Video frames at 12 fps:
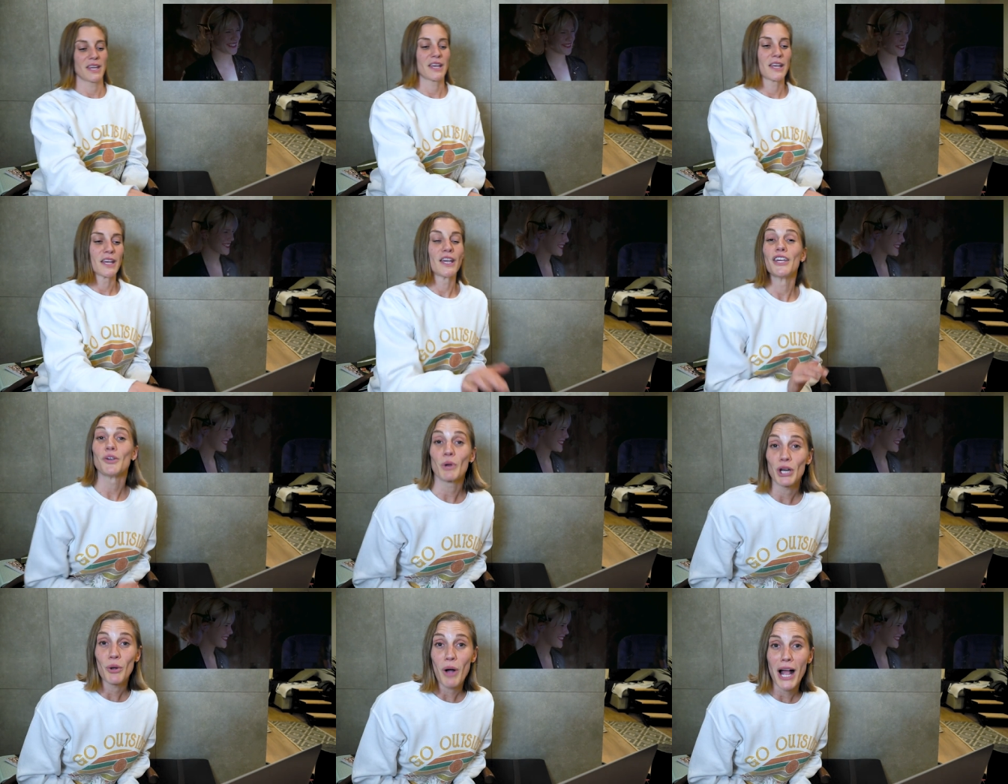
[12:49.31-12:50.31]
me up. You
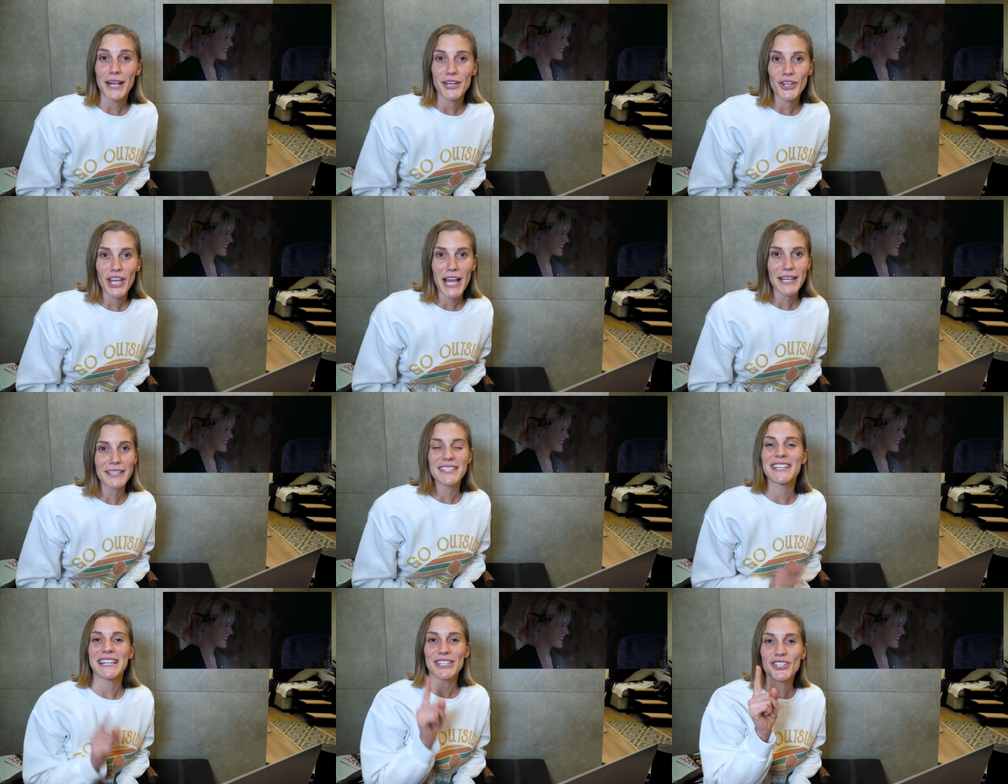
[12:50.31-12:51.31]
wanna know why I know that?
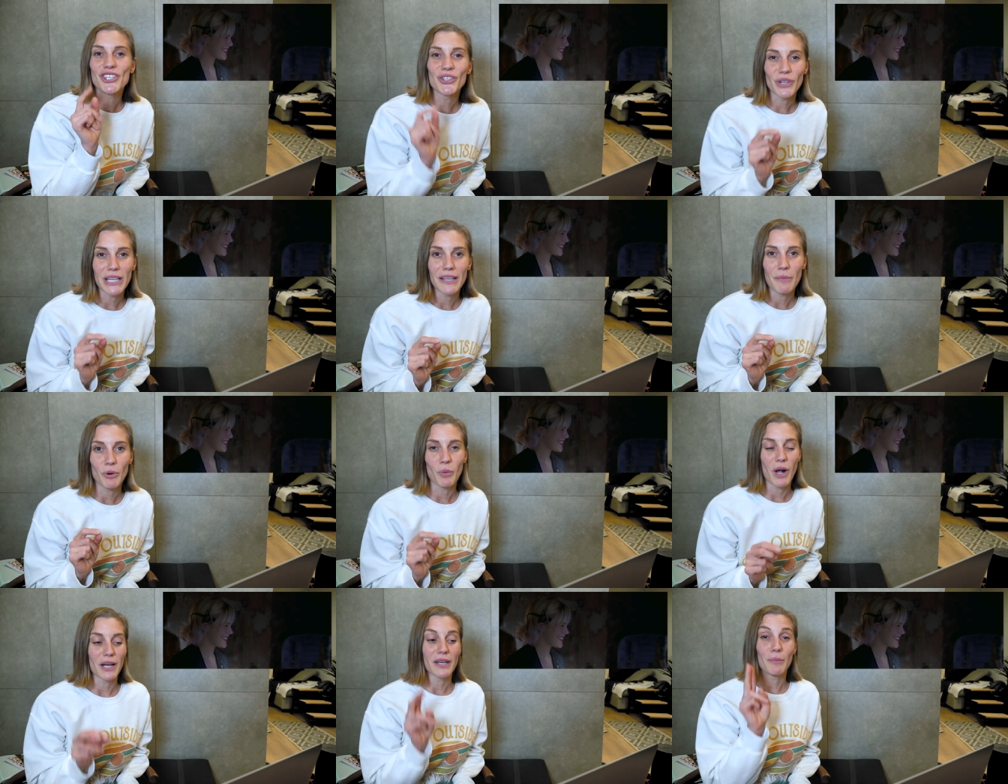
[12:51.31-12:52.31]
Because I didn't do it, number
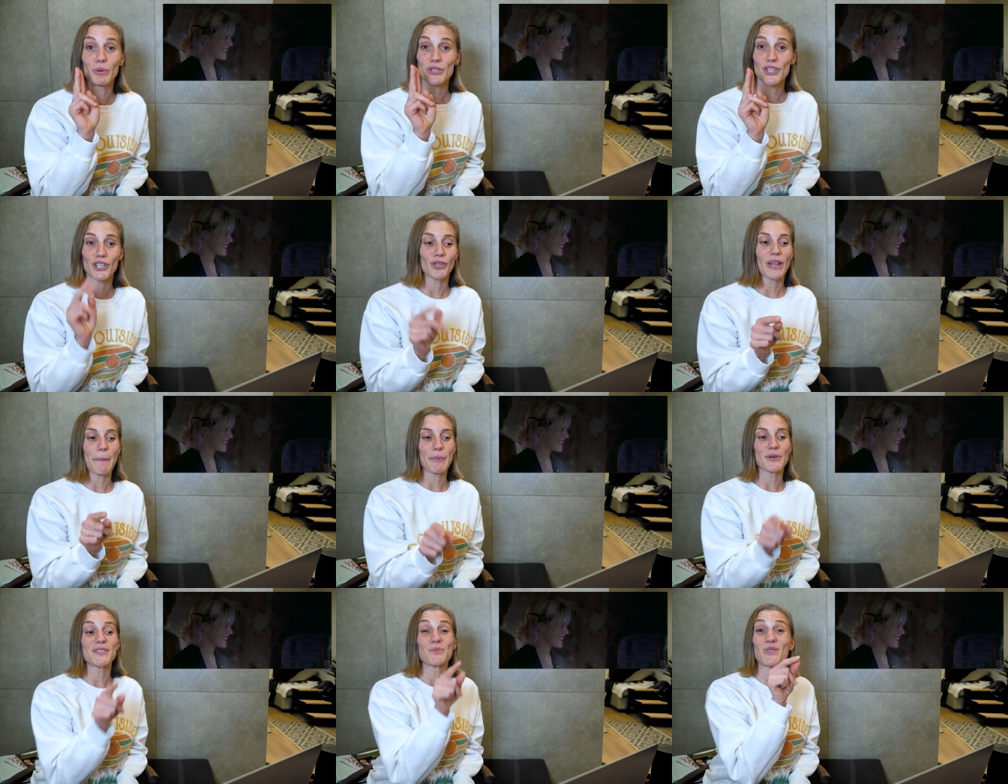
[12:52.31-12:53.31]
one. Number two, that
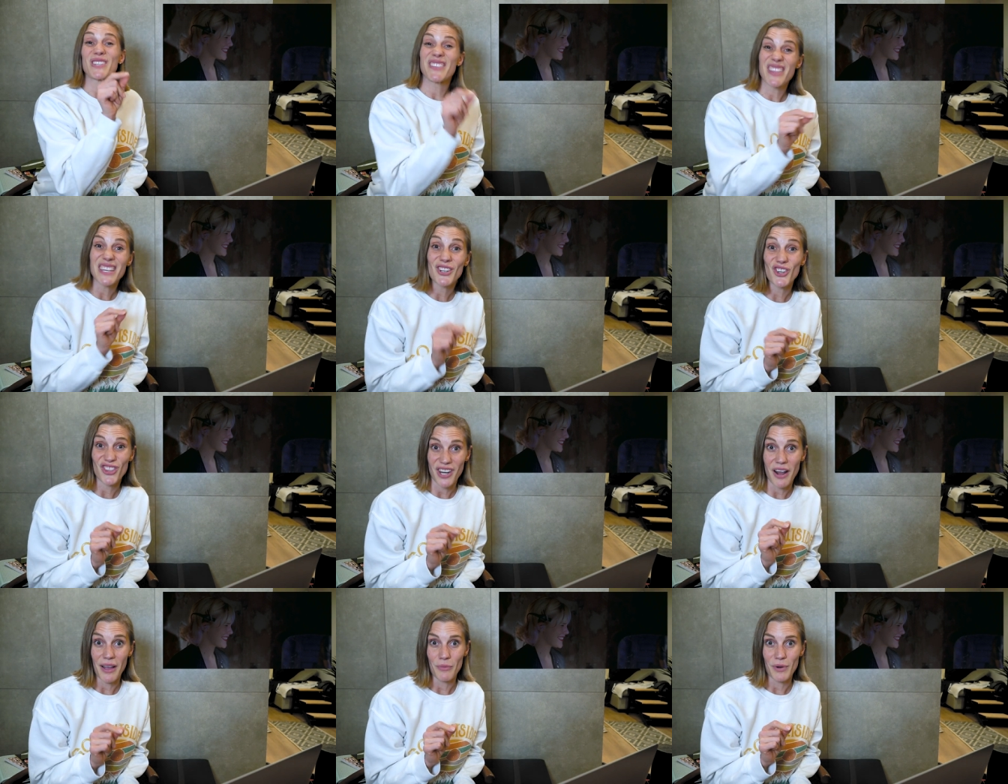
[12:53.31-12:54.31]
person was thinner than I